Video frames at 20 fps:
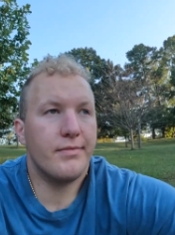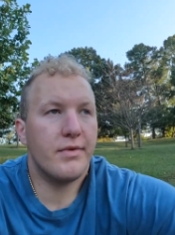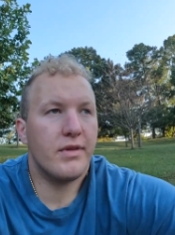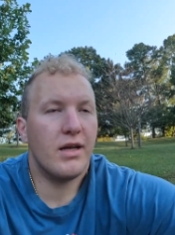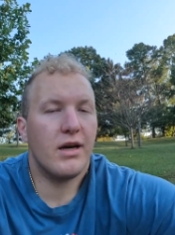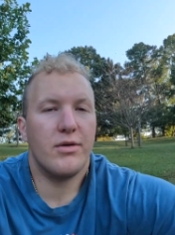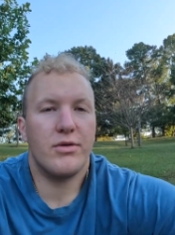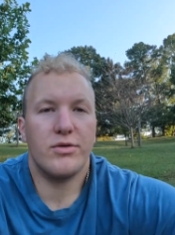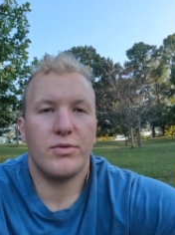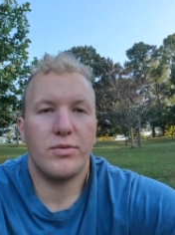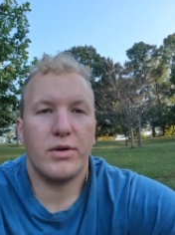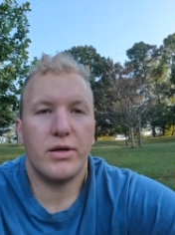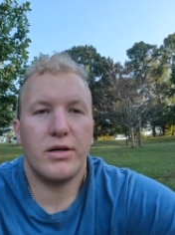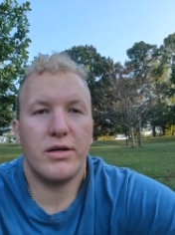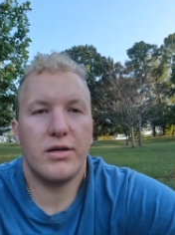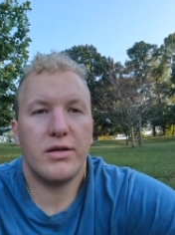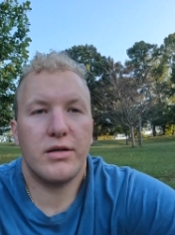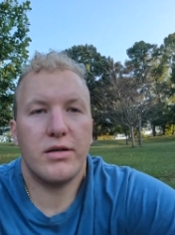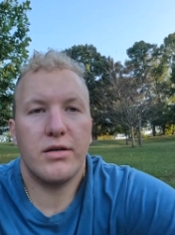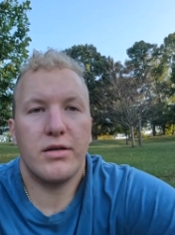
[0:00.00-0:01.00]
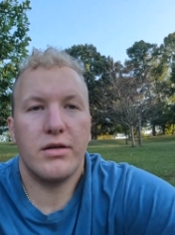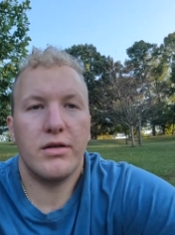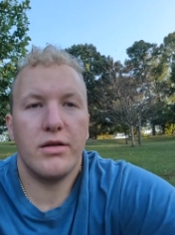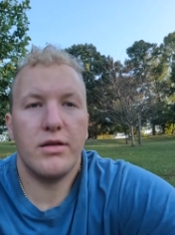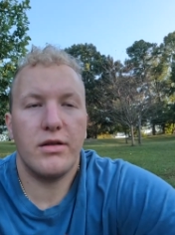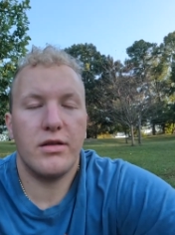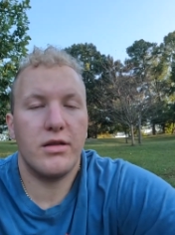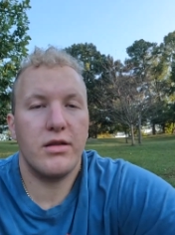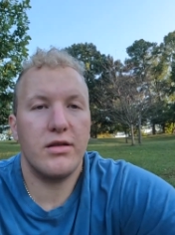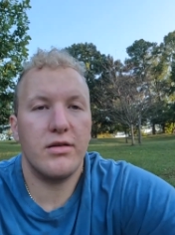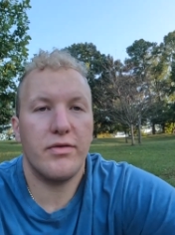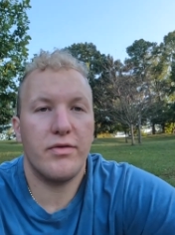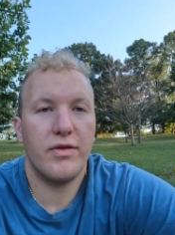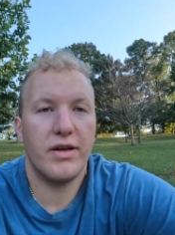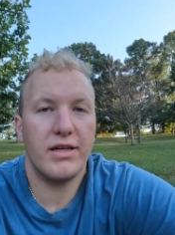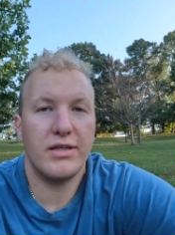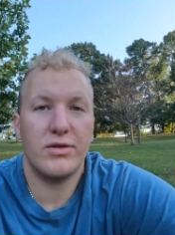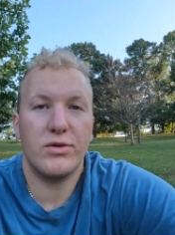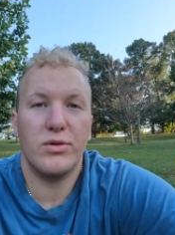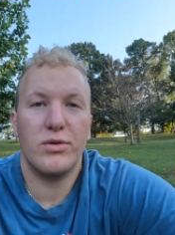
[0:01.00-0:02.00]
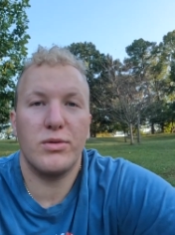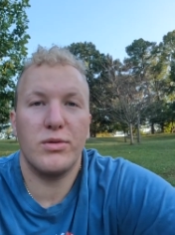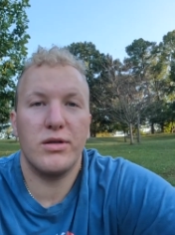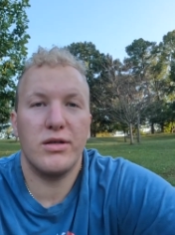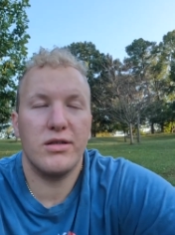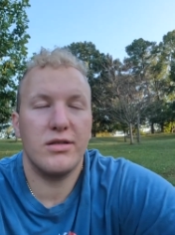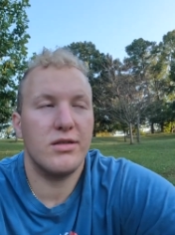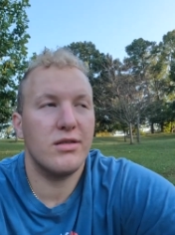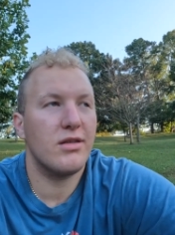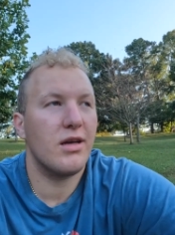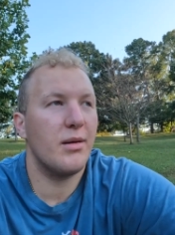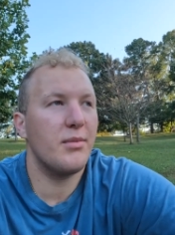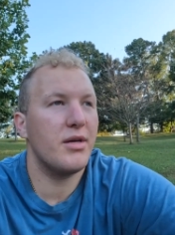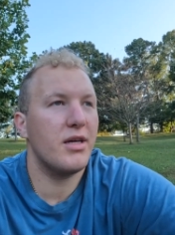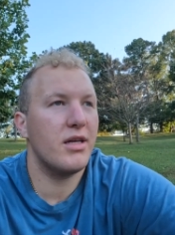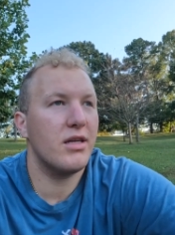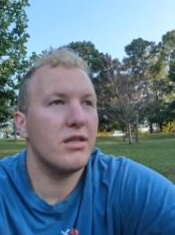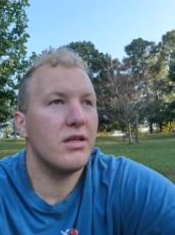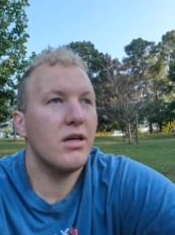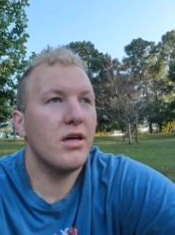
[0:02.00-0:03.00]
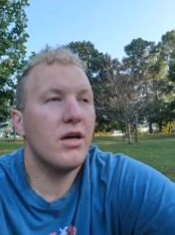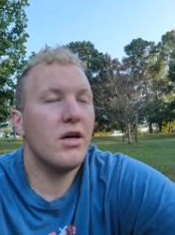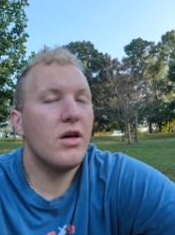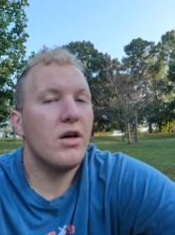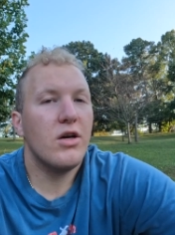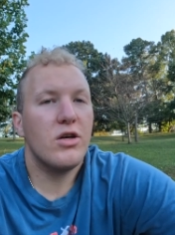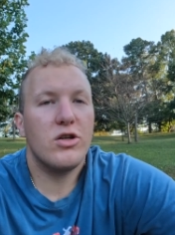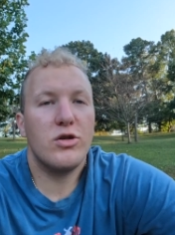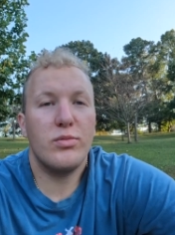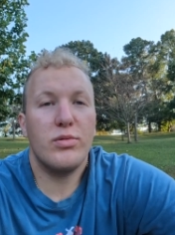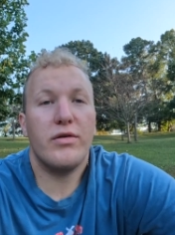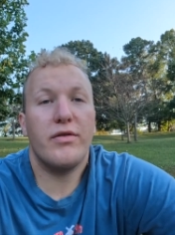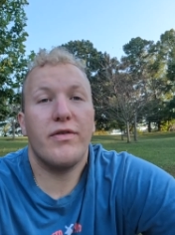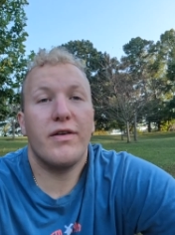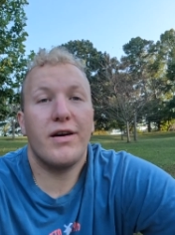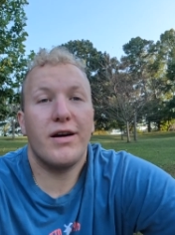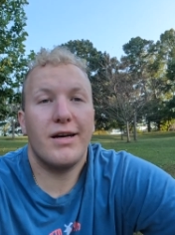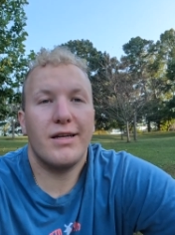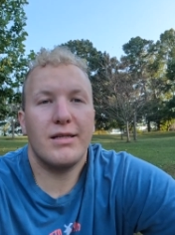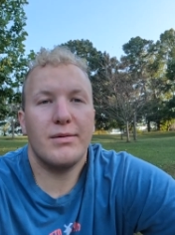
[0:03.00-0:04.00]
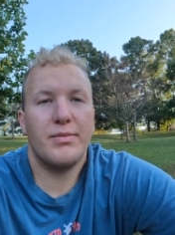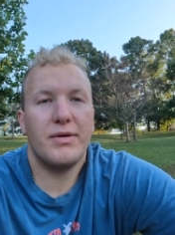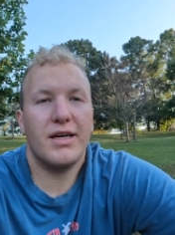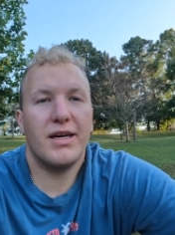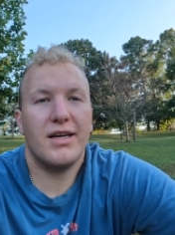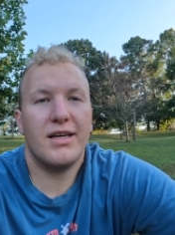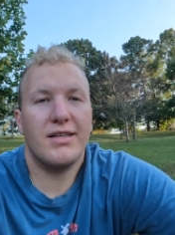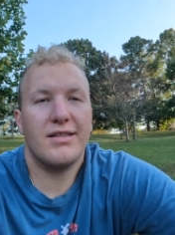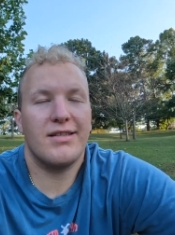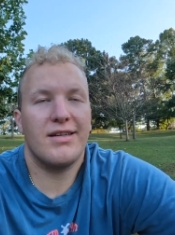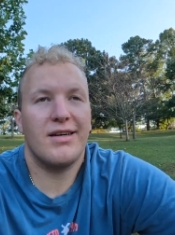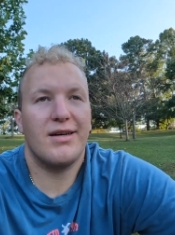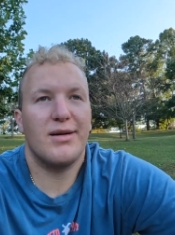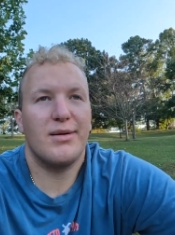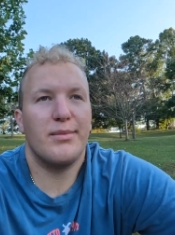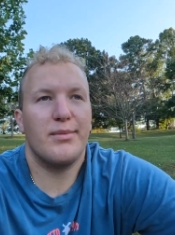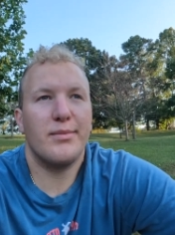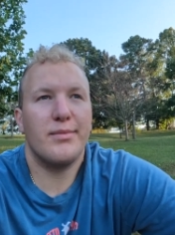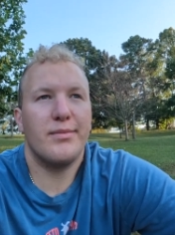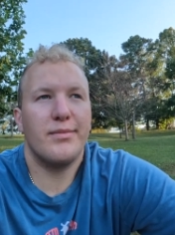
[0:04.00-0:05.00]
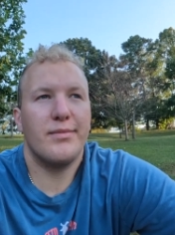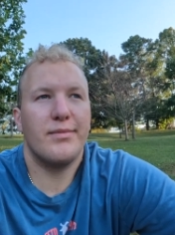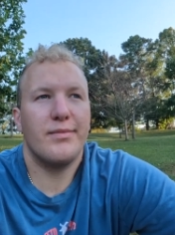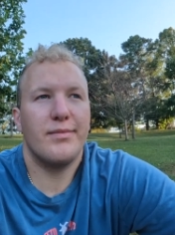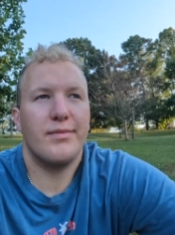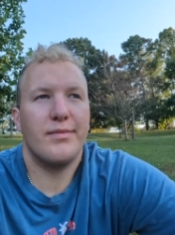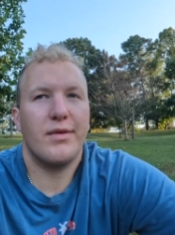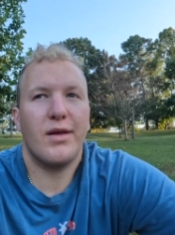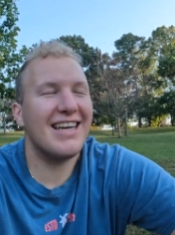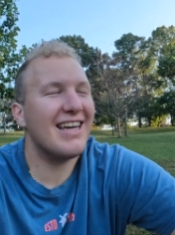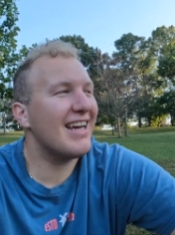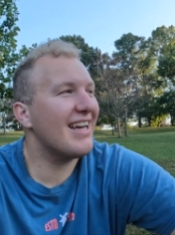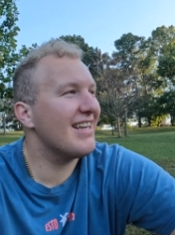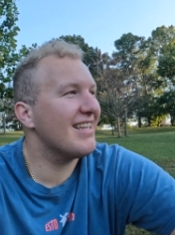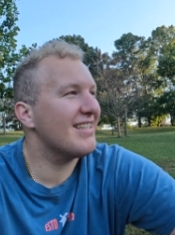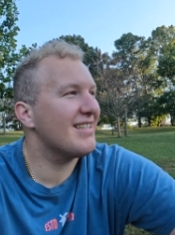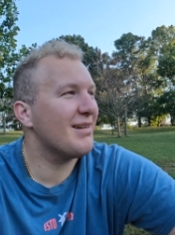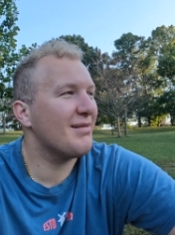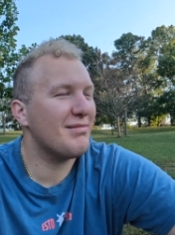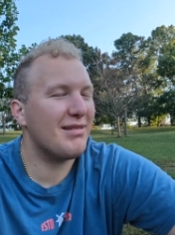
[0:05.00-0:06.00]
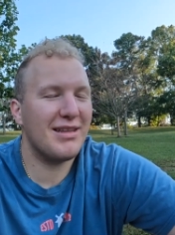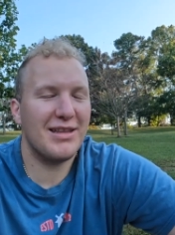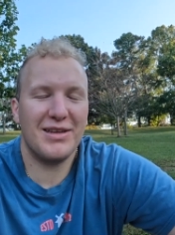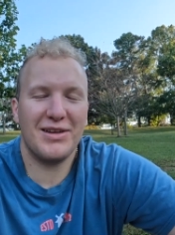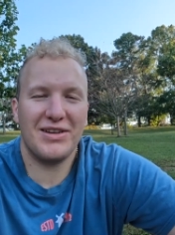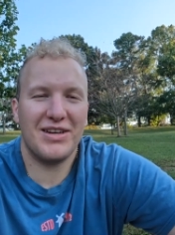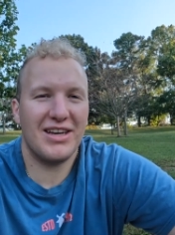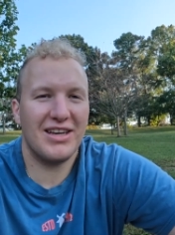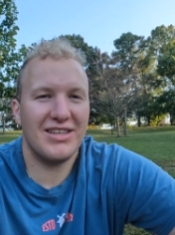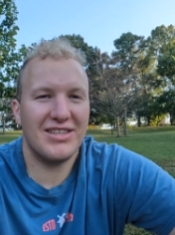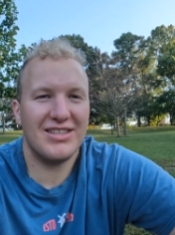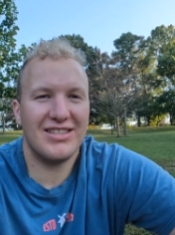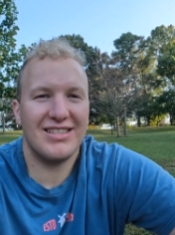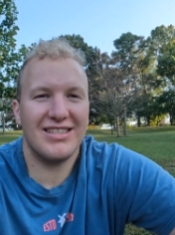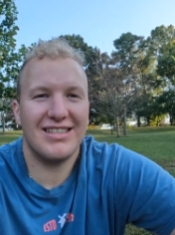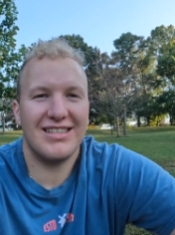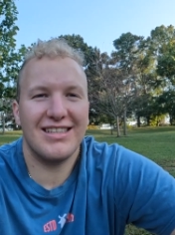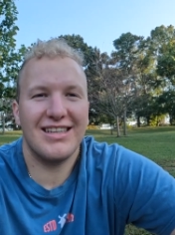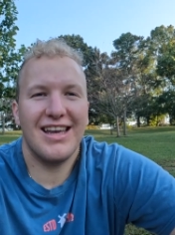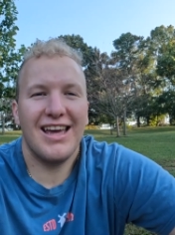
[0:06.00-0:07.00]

that was where the flight school was. I mean, to be fair, A T P has um, eighty something locations.